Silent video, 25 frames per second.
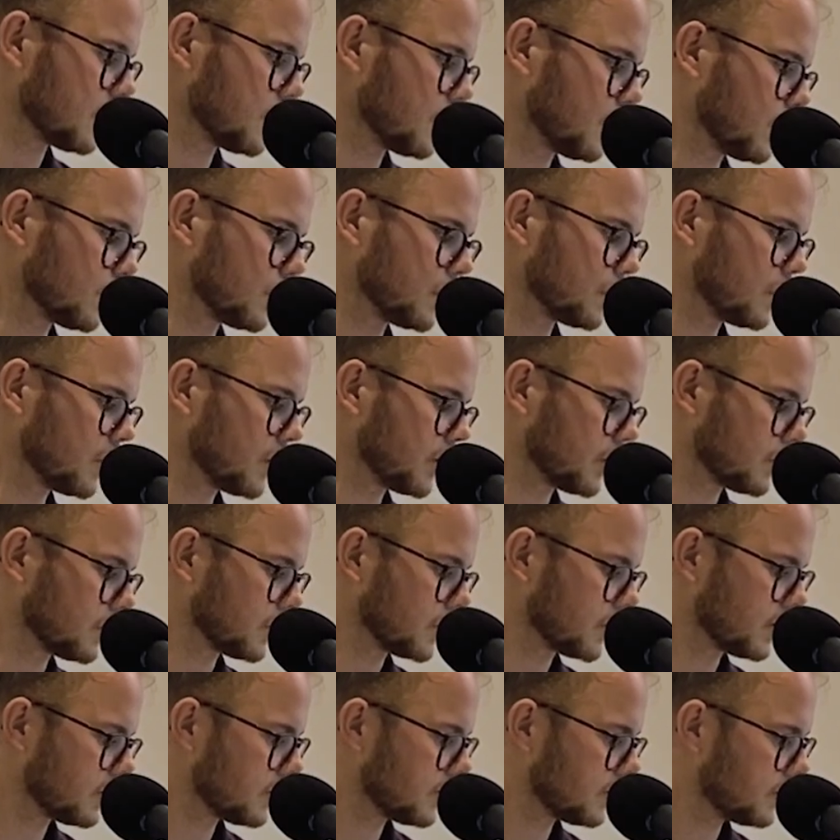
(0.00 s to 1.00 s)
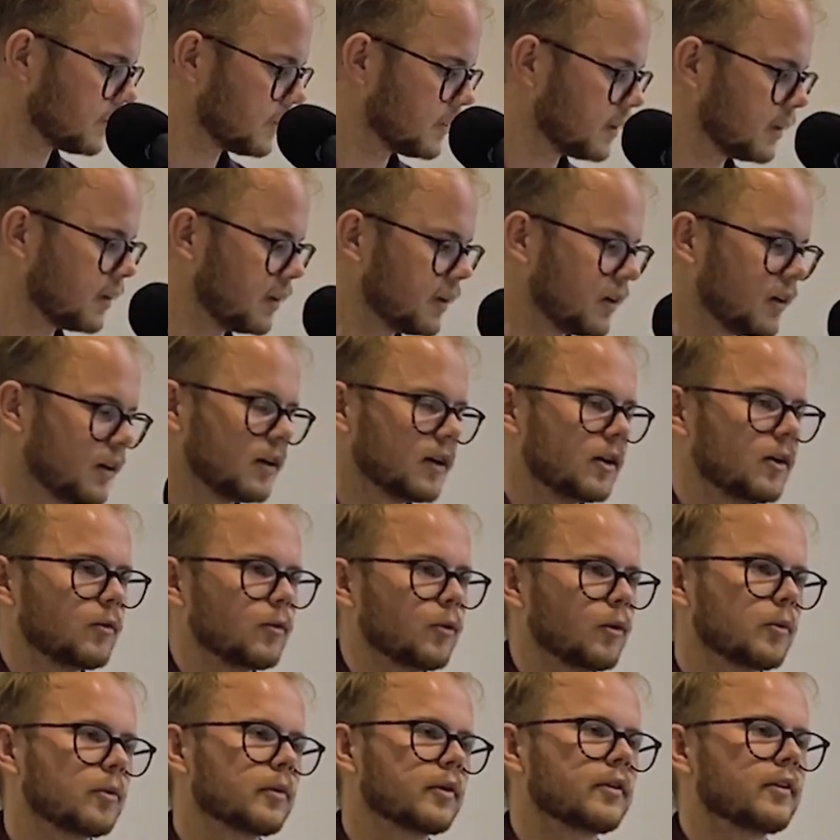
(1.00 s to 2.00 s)
an old apartment.
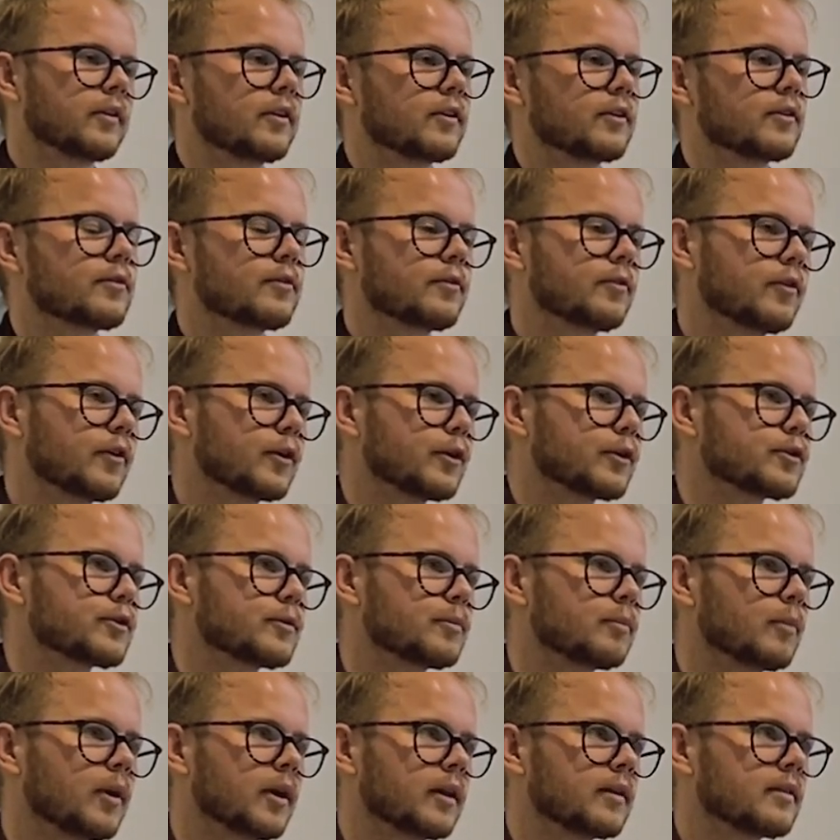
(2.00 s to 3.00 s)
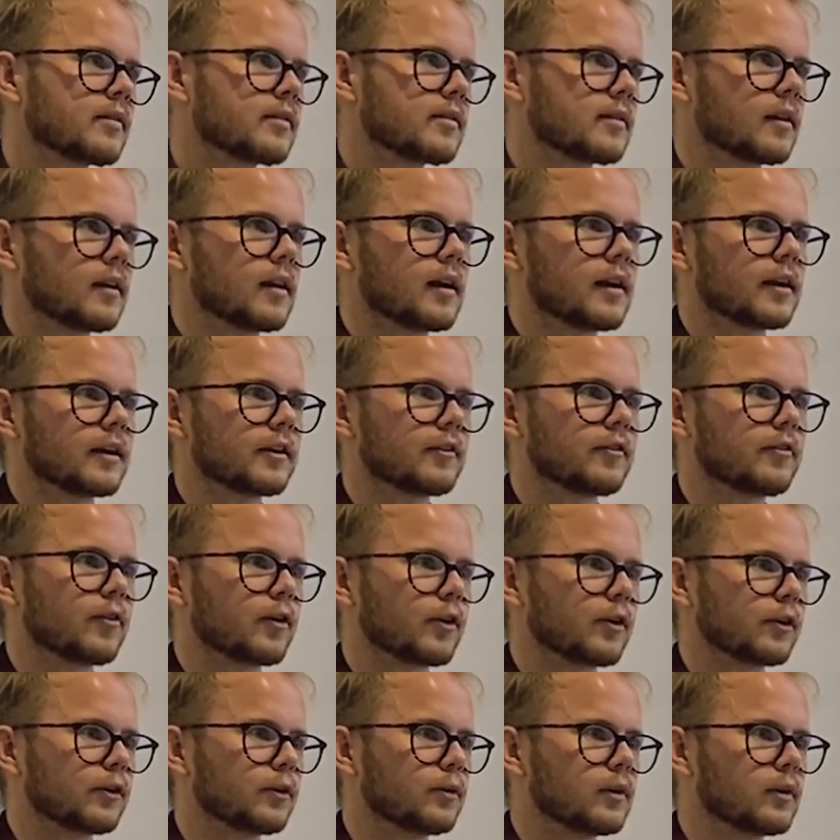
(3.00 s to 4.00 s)
What were those first months like
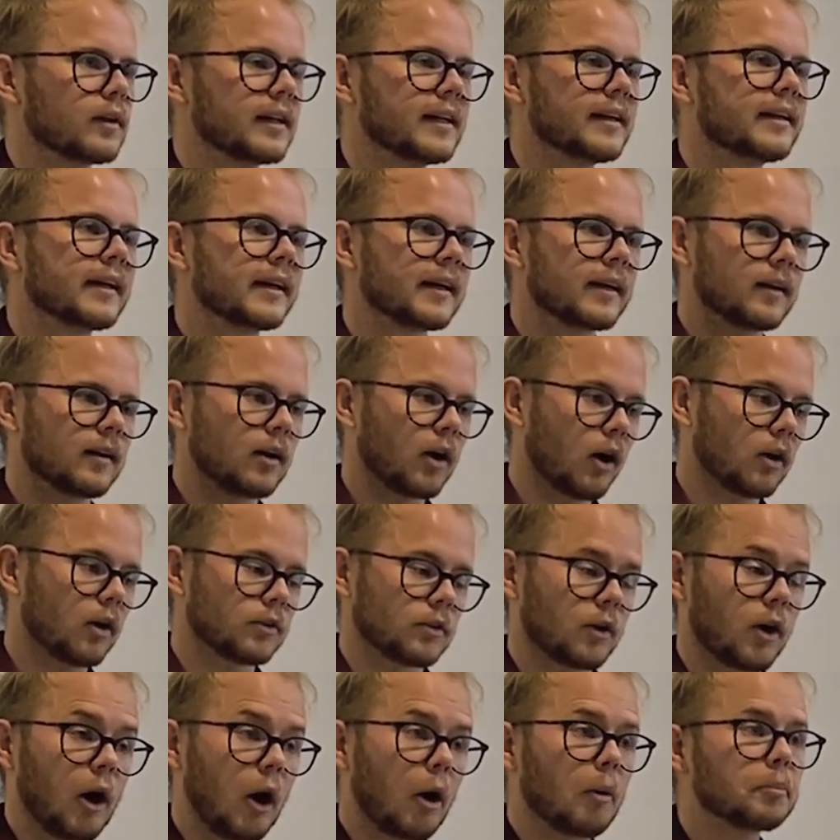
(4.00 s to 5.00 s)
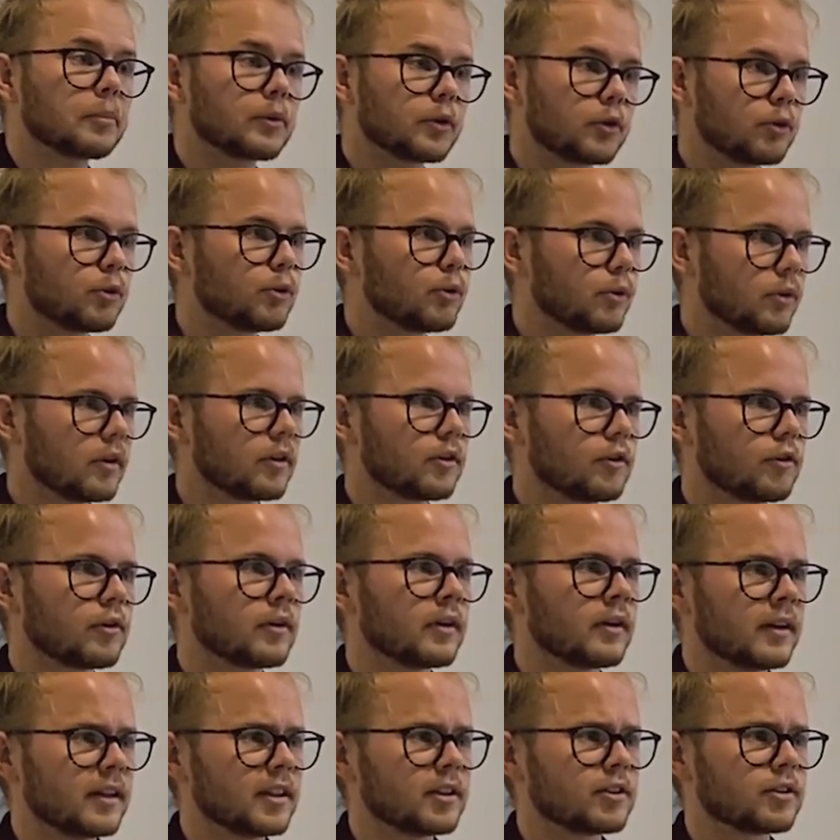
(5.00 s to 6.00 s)
for you leading up to the
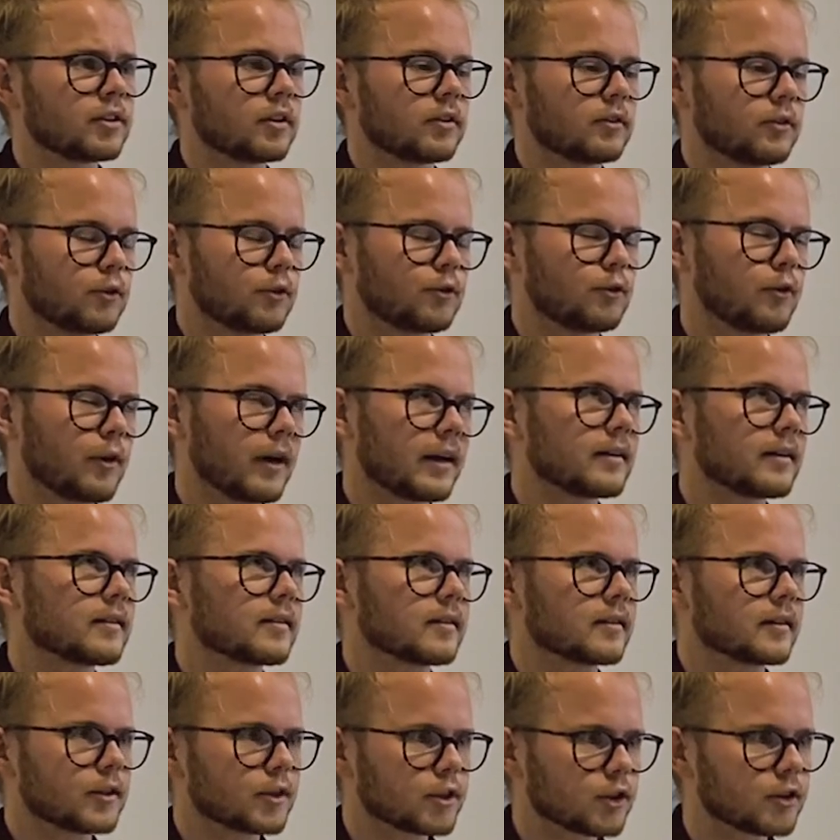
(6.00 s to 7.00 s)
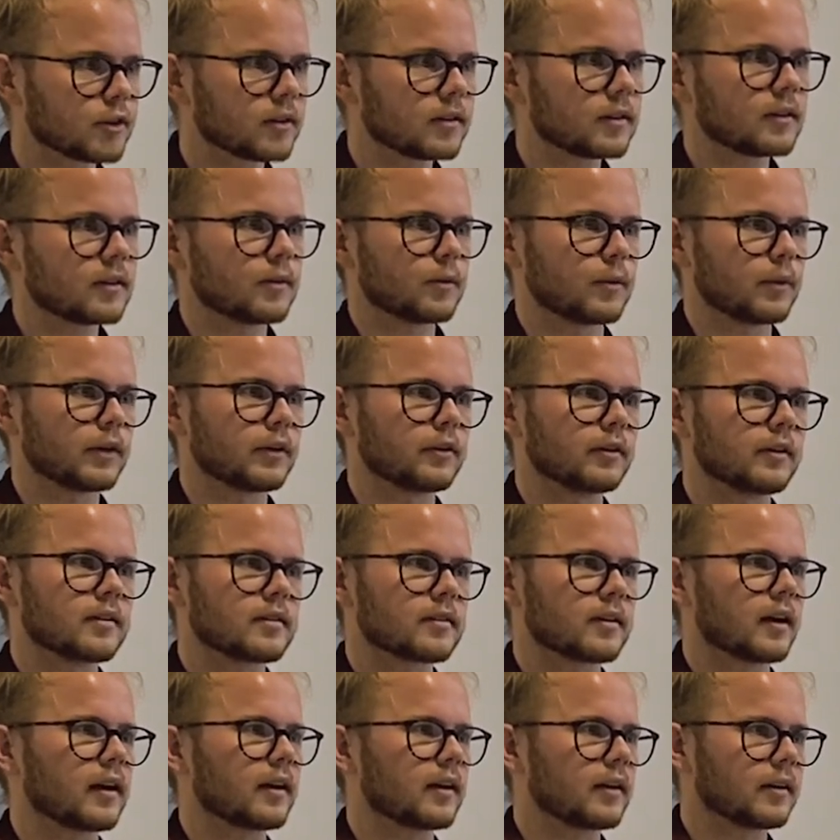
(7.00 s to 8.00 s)
transition where you
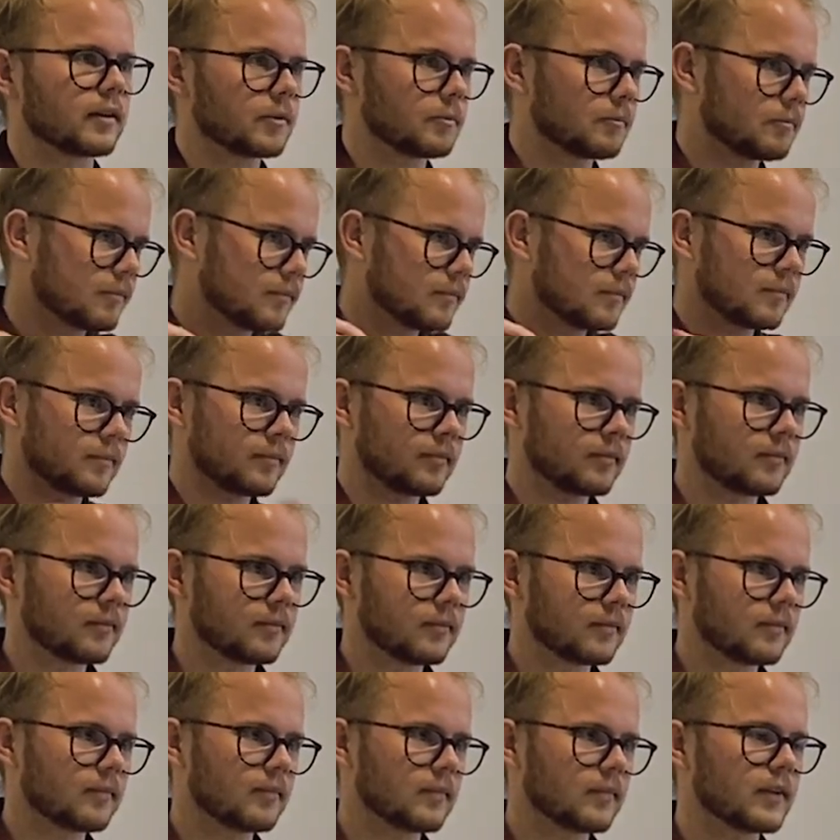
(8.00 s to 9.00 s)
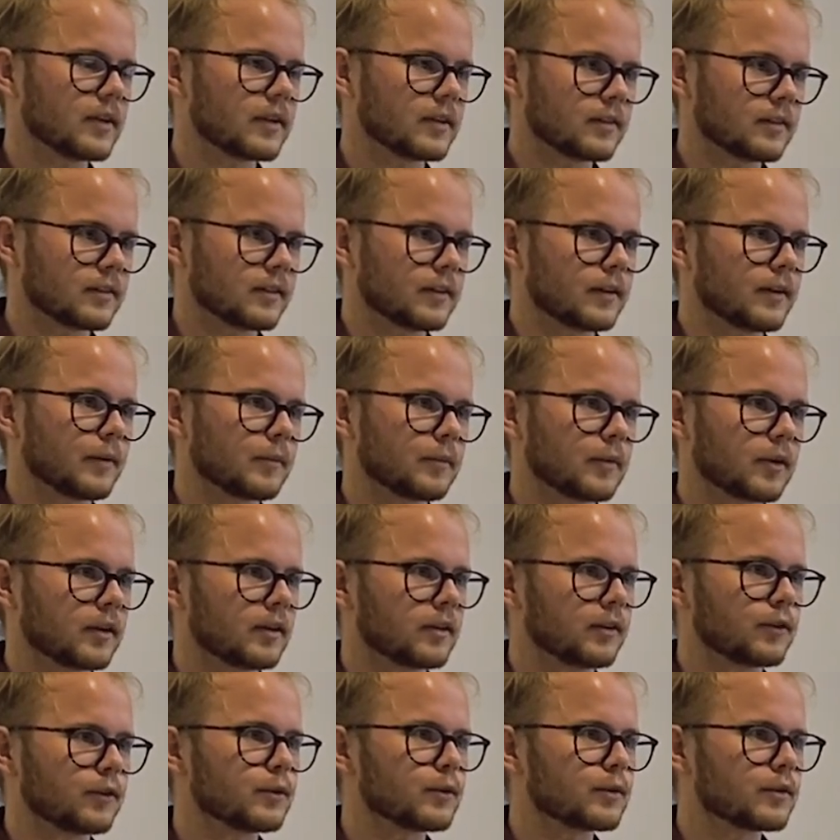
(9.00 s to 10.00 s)
decided, this is it, I'm going
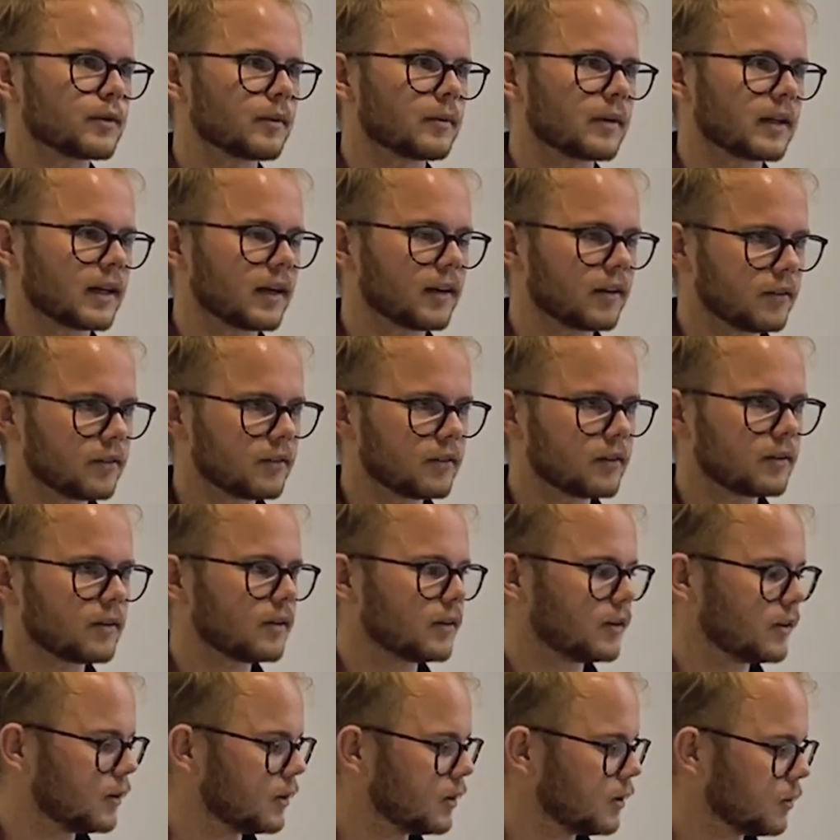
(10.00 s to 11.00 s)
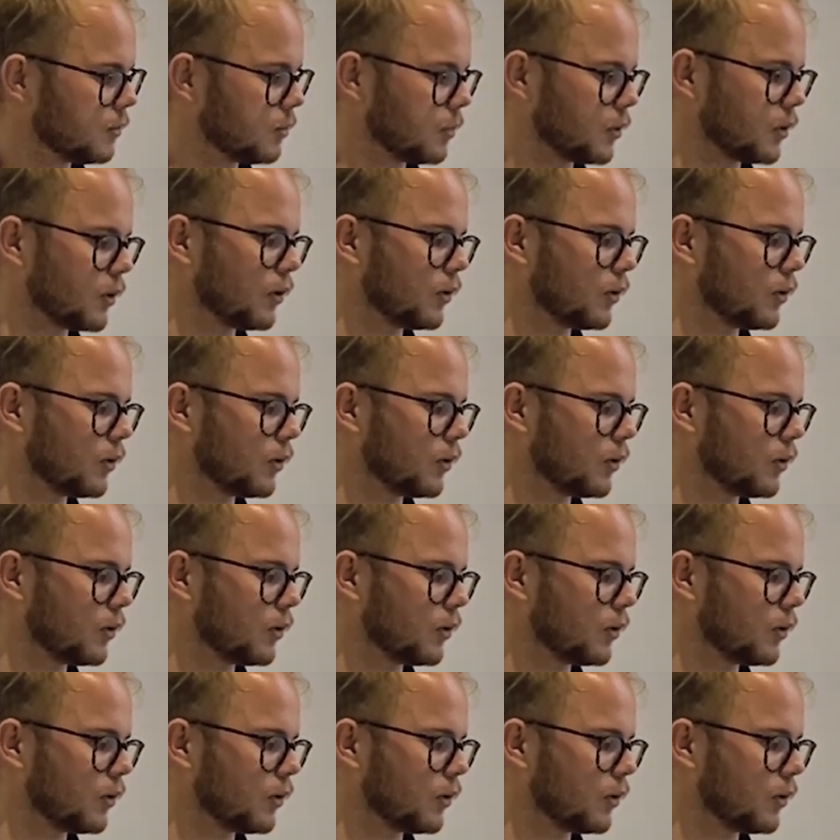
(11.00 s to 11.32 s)
to do something else? But